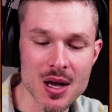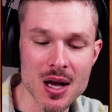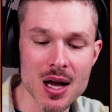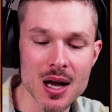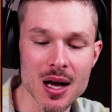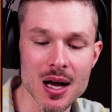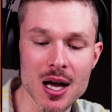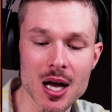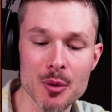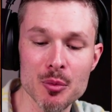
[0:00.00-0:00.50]

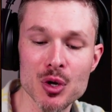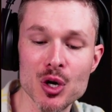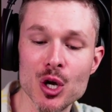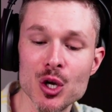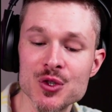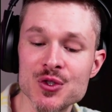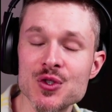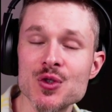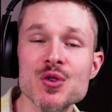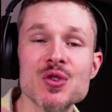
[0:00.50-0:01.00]
Uh, but
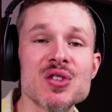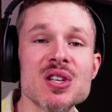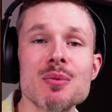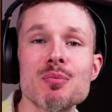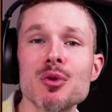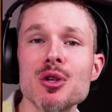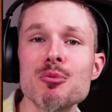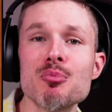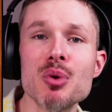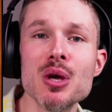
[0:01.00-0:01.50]
also
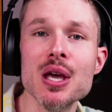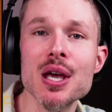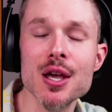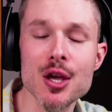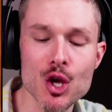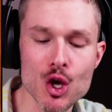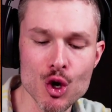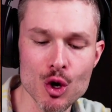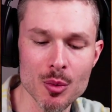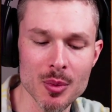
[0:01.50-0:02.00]
simply being
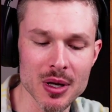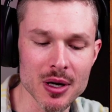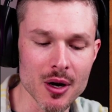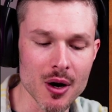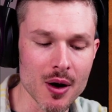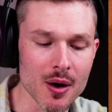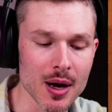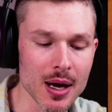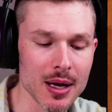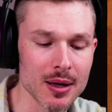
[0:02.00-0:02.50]
human, all
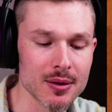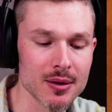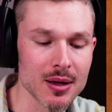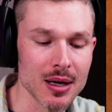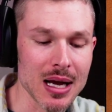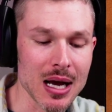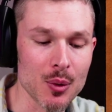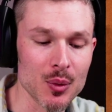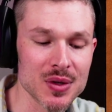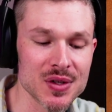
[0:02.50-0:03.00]
right? And
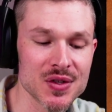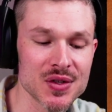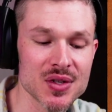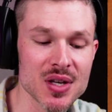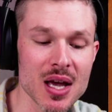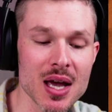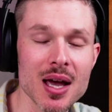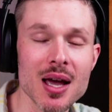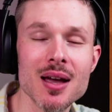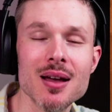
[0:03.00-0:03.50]
I would
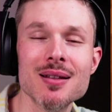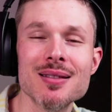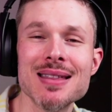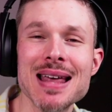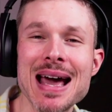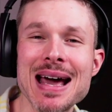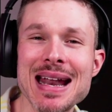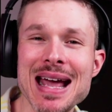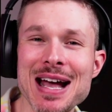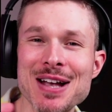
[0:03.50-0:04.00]
say
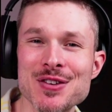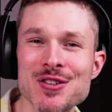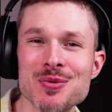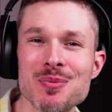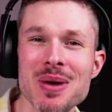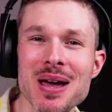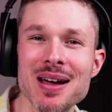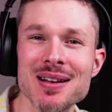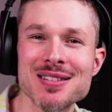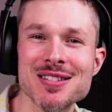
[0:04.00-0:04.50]
that
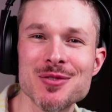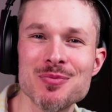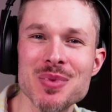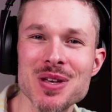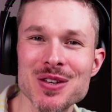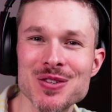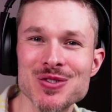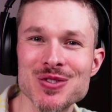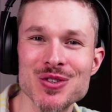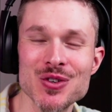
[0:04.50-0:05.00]
aspect
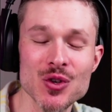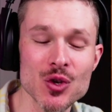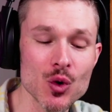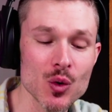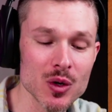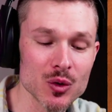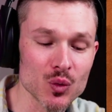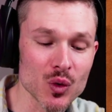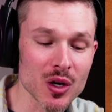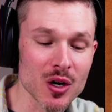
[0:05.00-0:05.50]
speaks to you
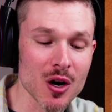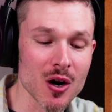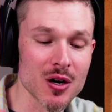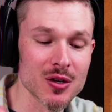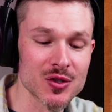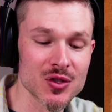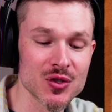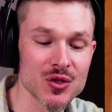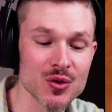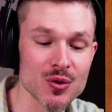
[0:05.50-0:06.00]
in
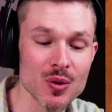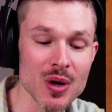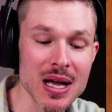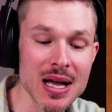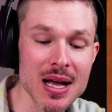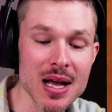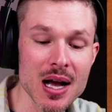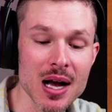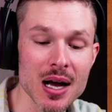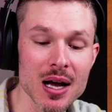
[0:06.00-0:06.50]
regards to
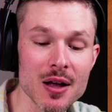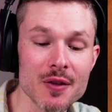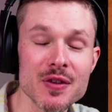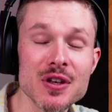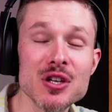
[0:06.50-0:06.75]
uh, the